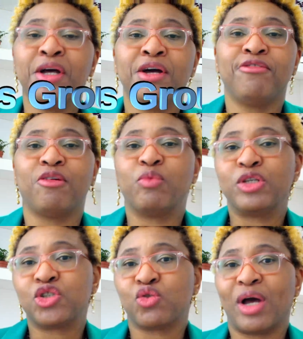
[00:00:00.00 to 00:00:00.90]
from
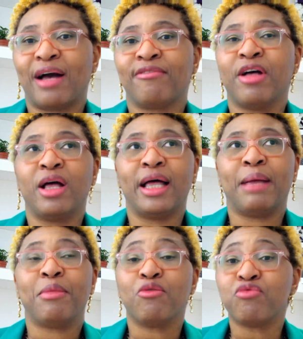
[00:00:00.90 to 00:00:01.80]
which you have um,
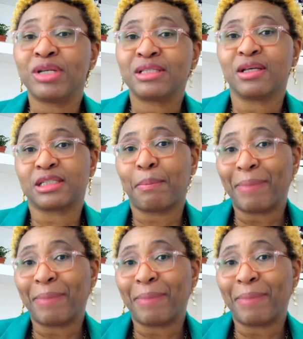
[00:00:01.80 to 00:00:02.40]
rhesus